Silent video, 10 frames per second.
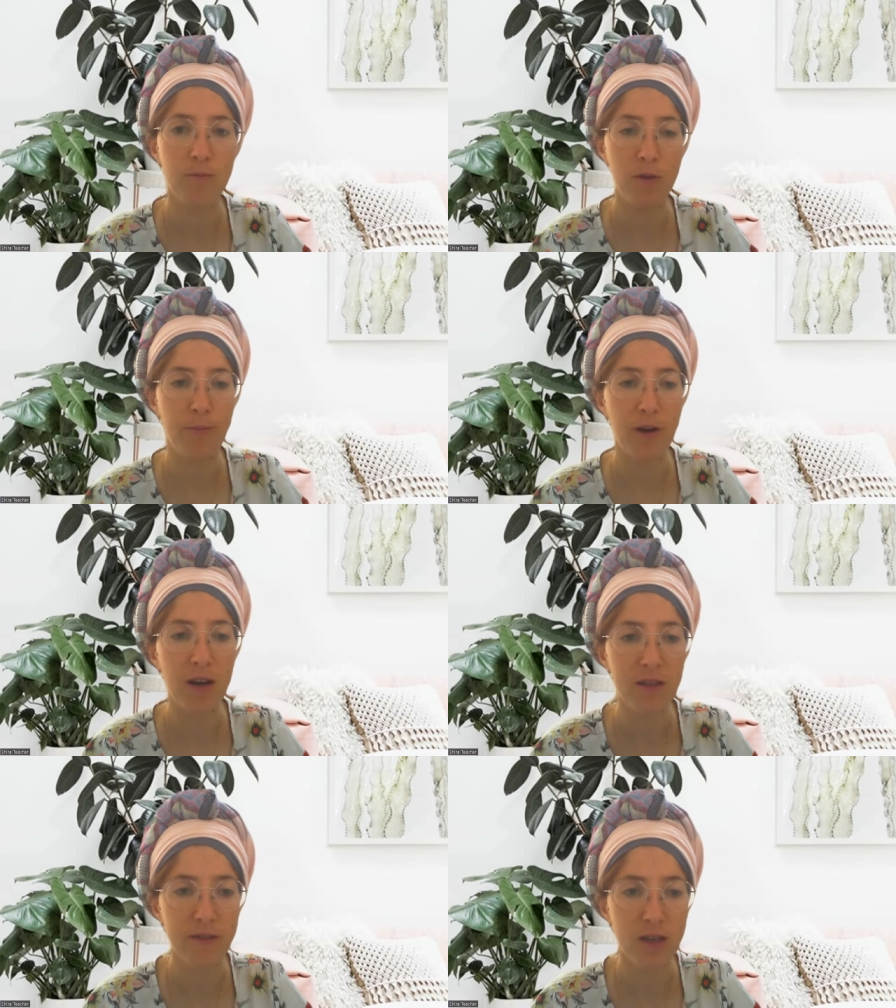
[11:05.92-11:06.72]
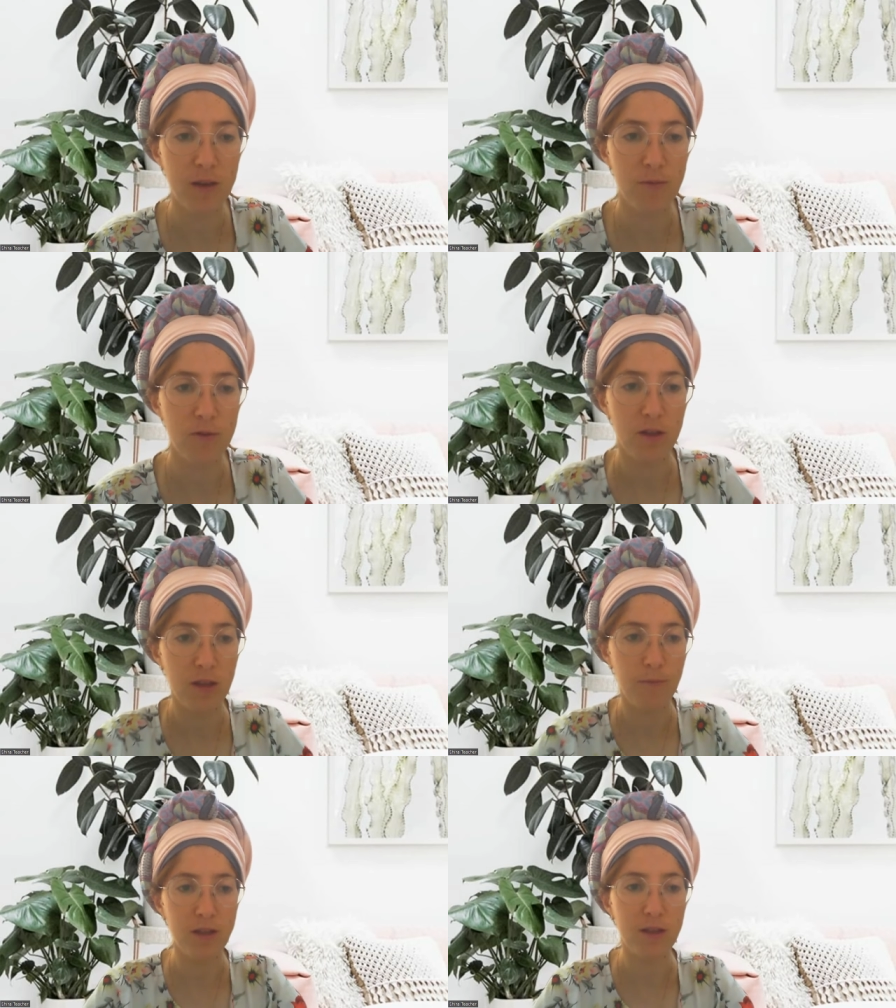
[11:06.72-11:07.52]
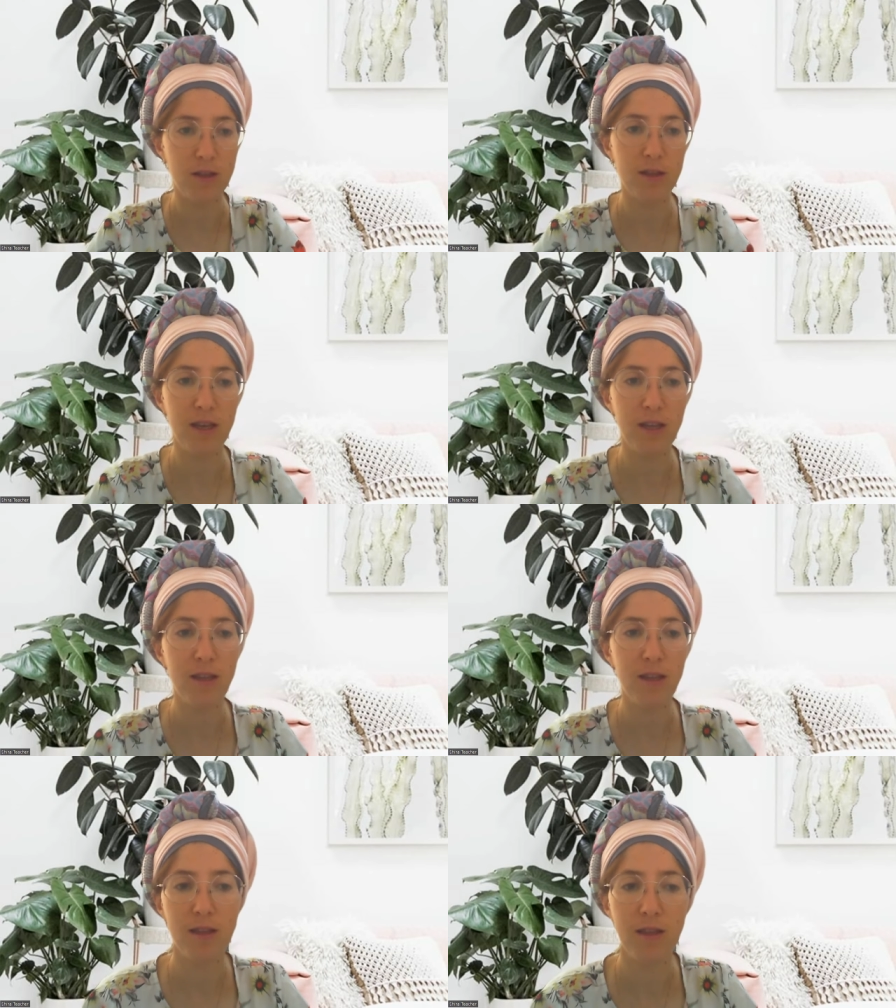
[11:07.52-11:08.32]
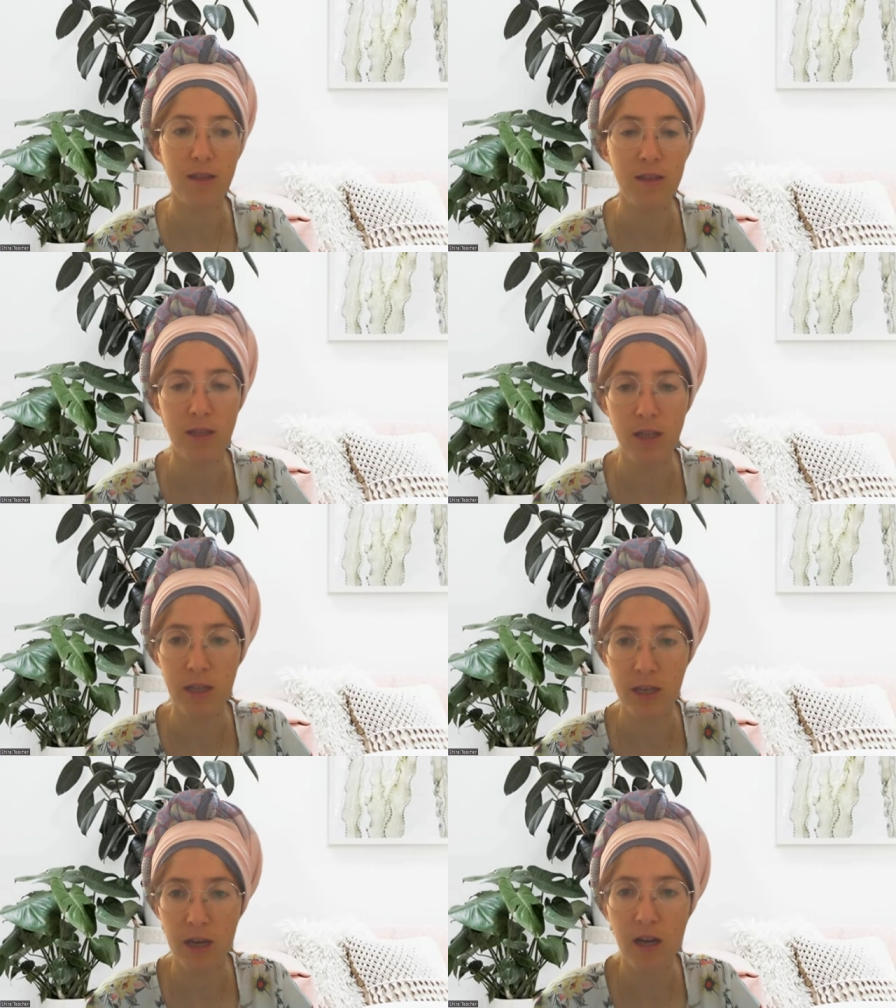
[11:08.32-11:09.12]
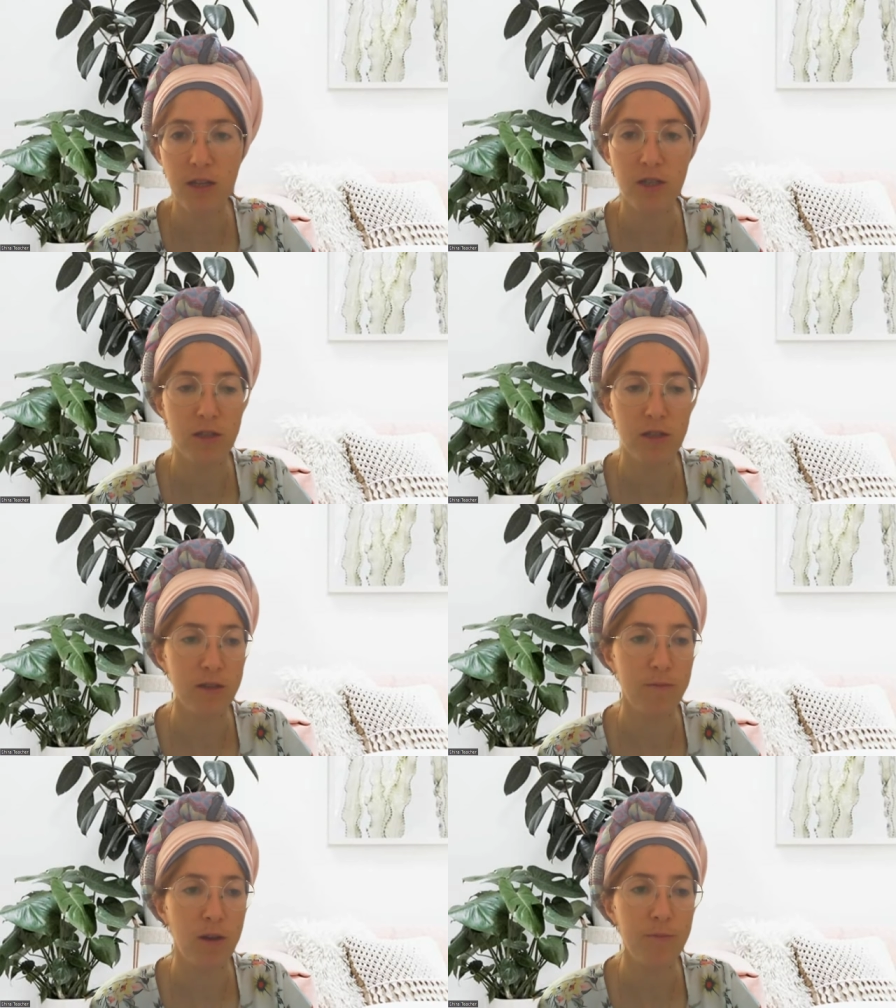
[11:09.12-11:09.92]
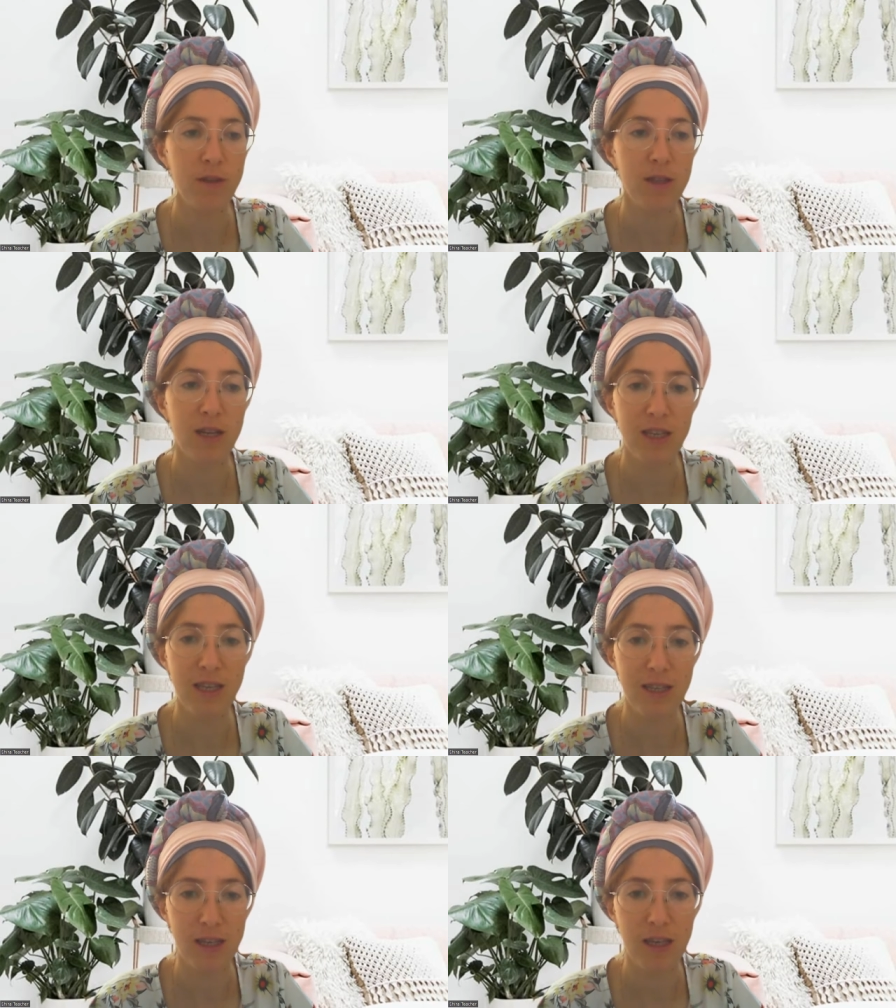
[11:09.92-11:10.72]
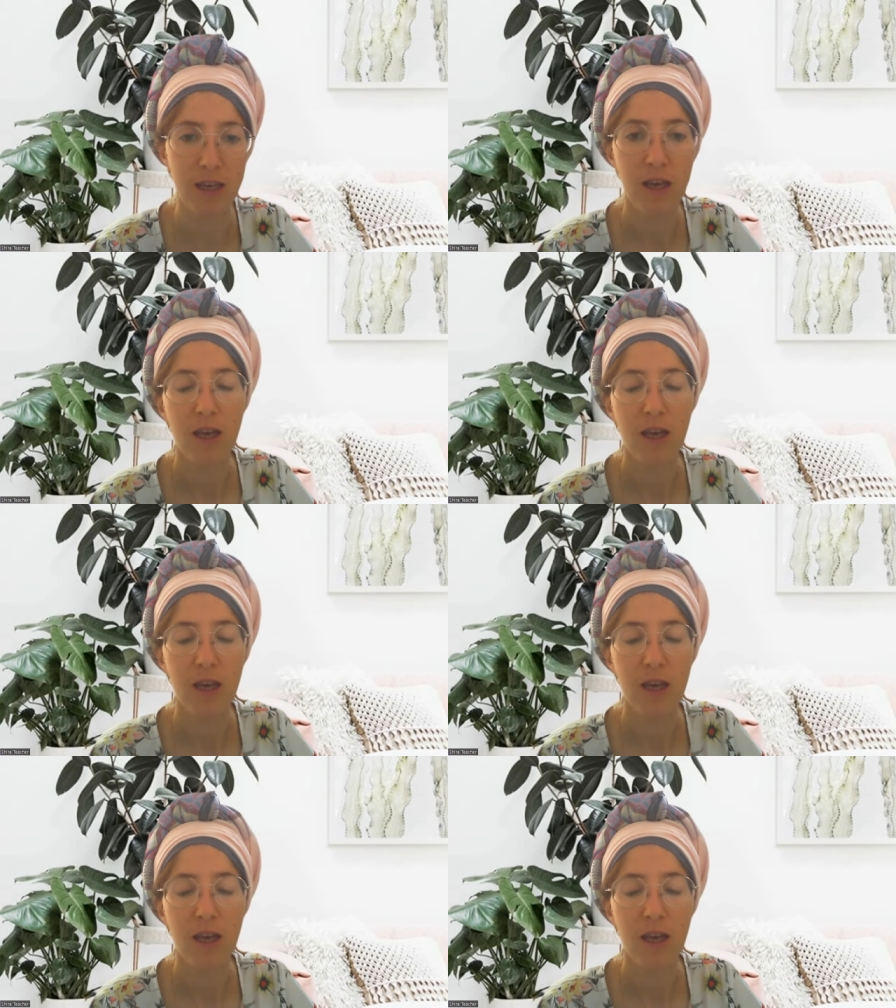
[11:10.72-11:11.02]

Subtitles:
and be part of the community. But then the interaction might be not easy.